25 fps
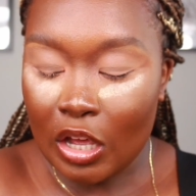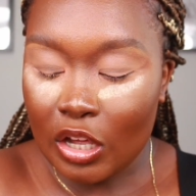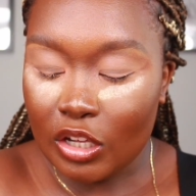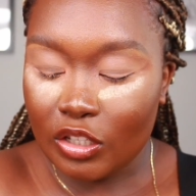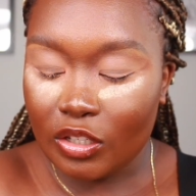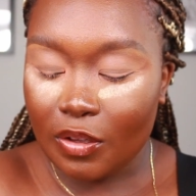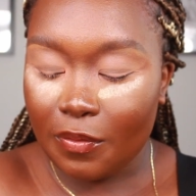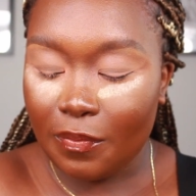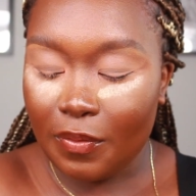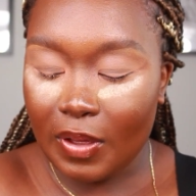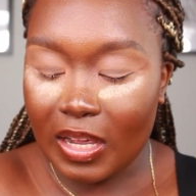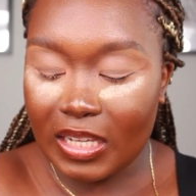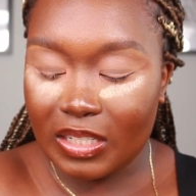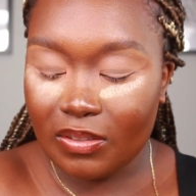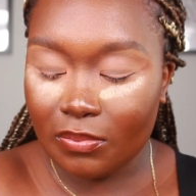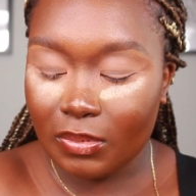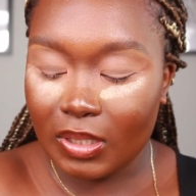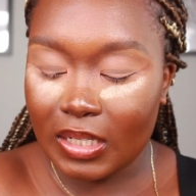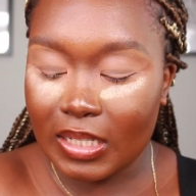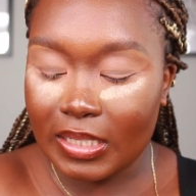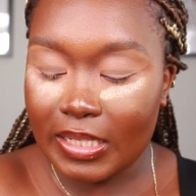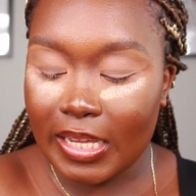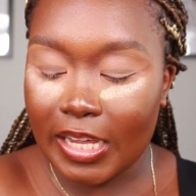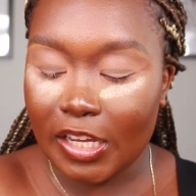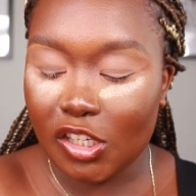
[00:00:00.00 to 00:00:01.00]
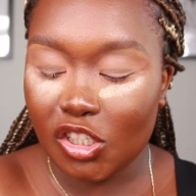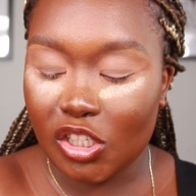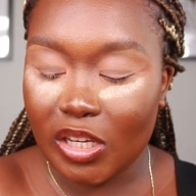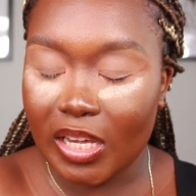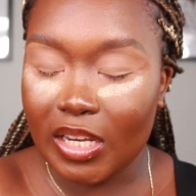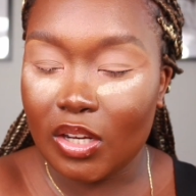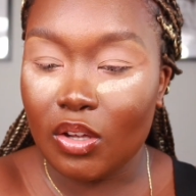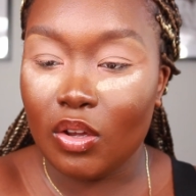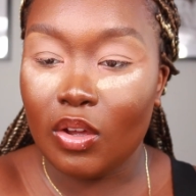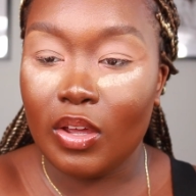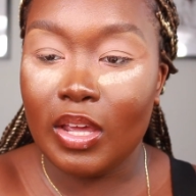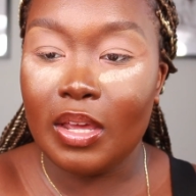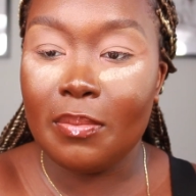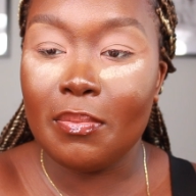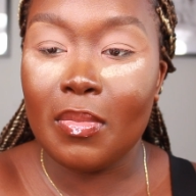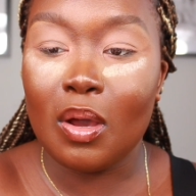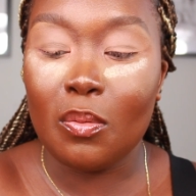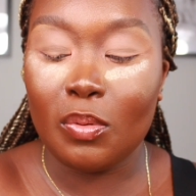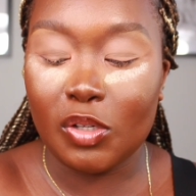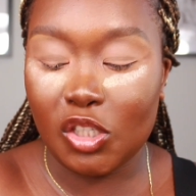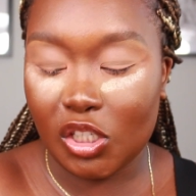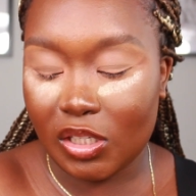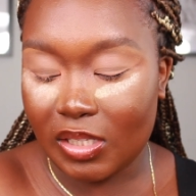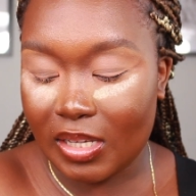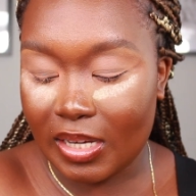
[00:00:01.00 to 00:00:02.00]
So first I'm going to take shade Ohima,
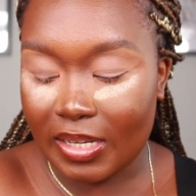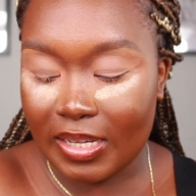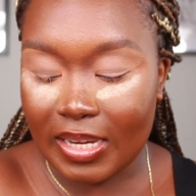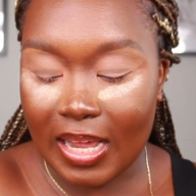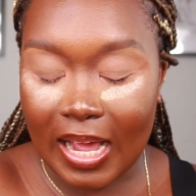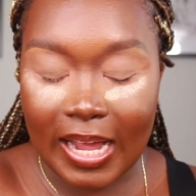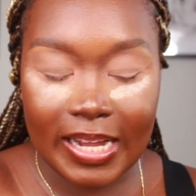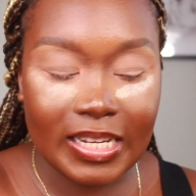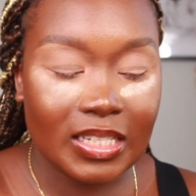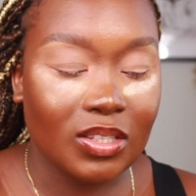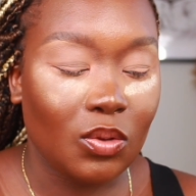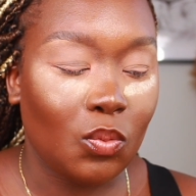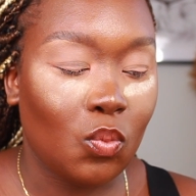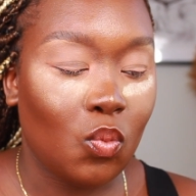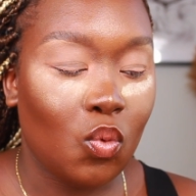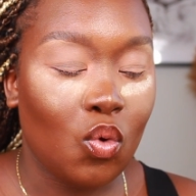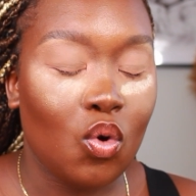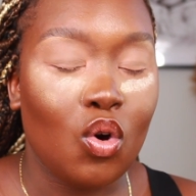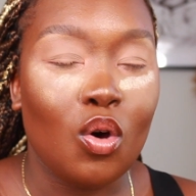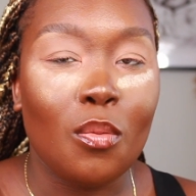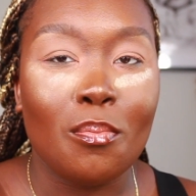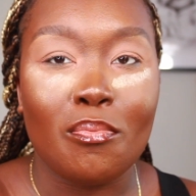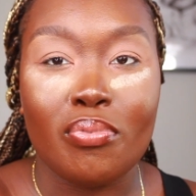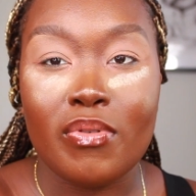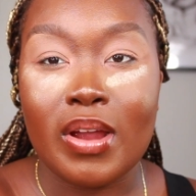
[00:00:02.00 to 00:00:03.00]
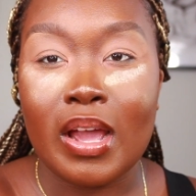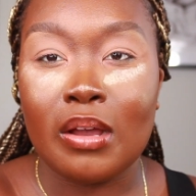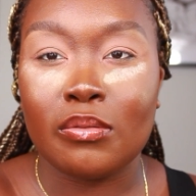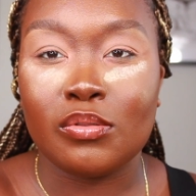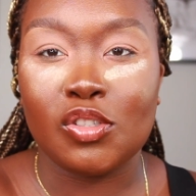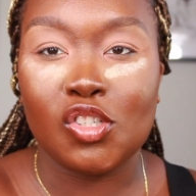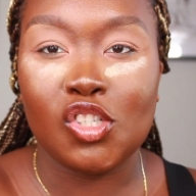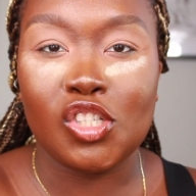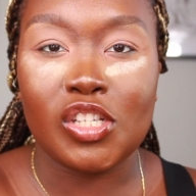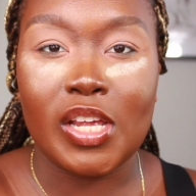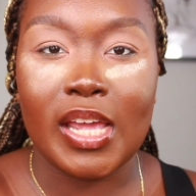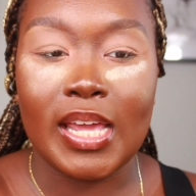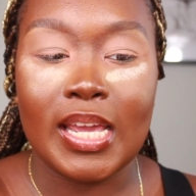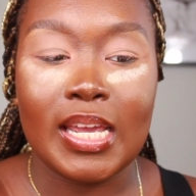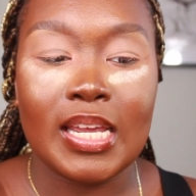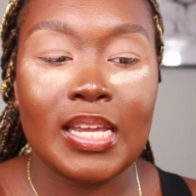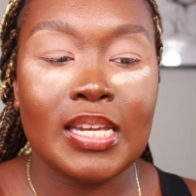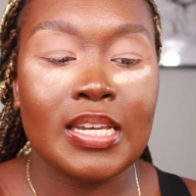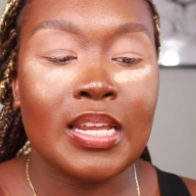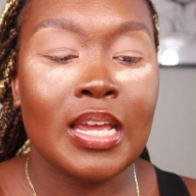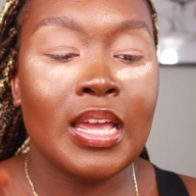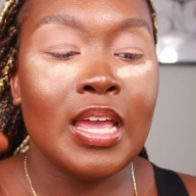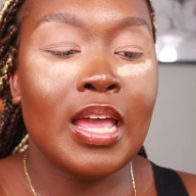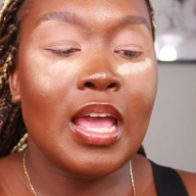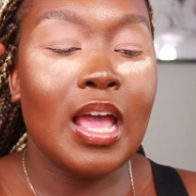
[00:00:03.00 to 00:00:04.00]
which is a nice warm brown
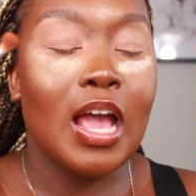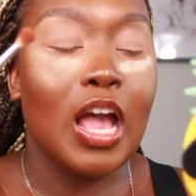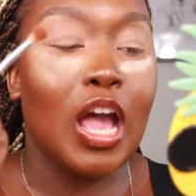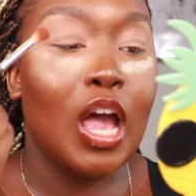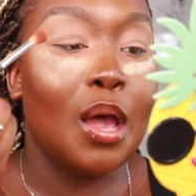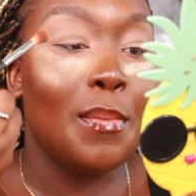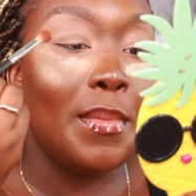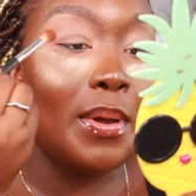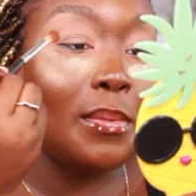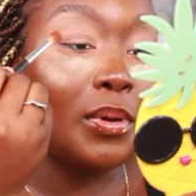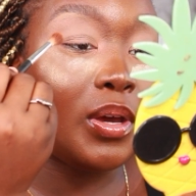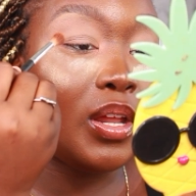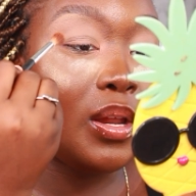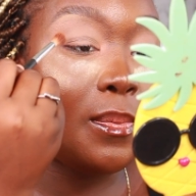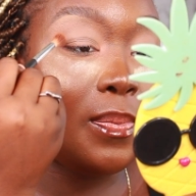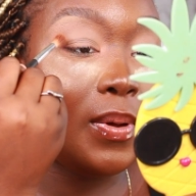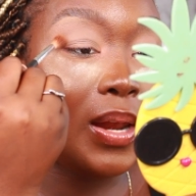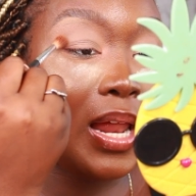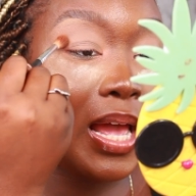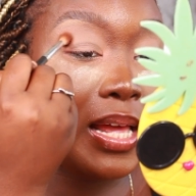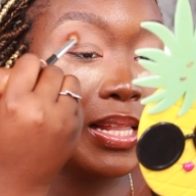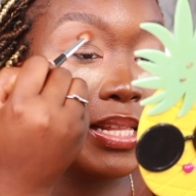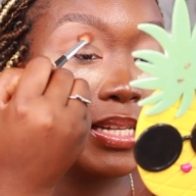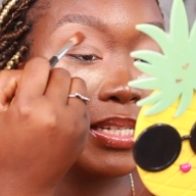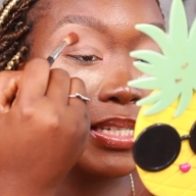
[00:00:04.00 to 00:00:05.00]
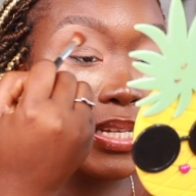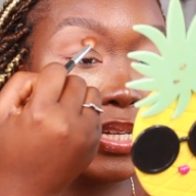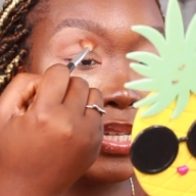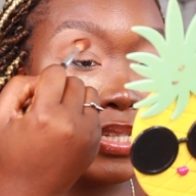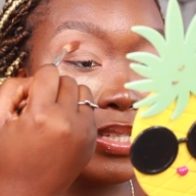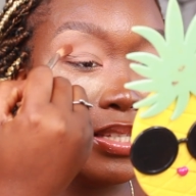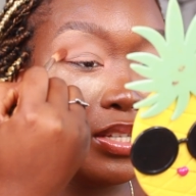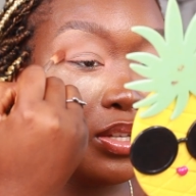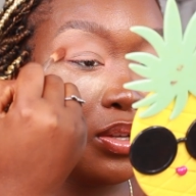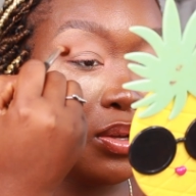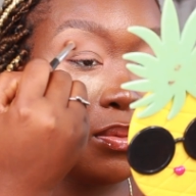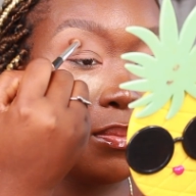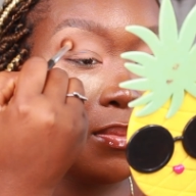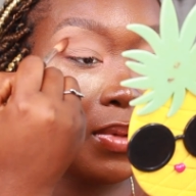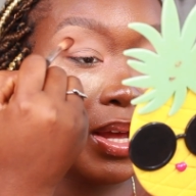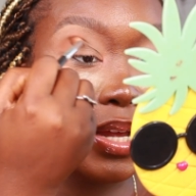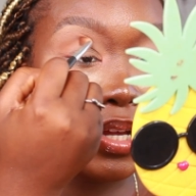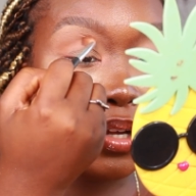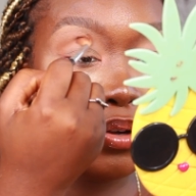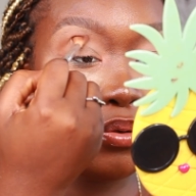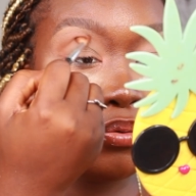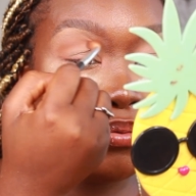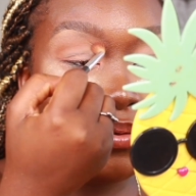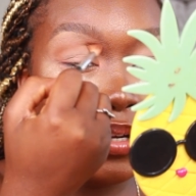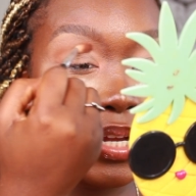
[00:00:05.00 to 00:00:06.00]
shade. I'm going to apply this into my
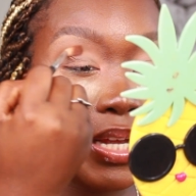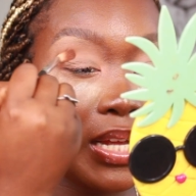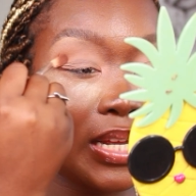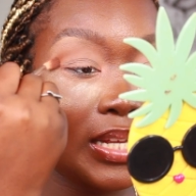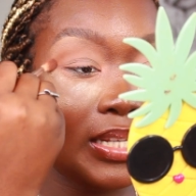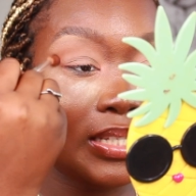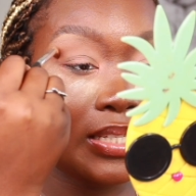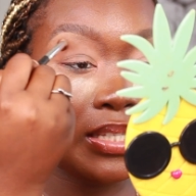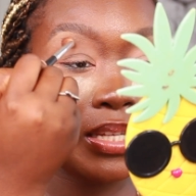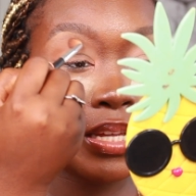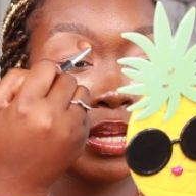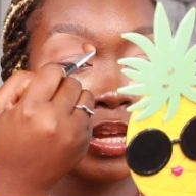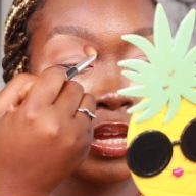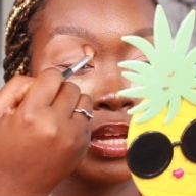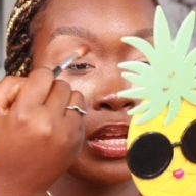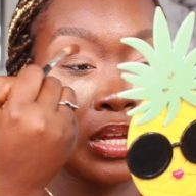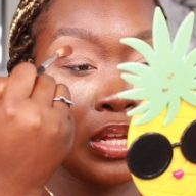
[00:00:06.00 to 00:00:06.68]
crease.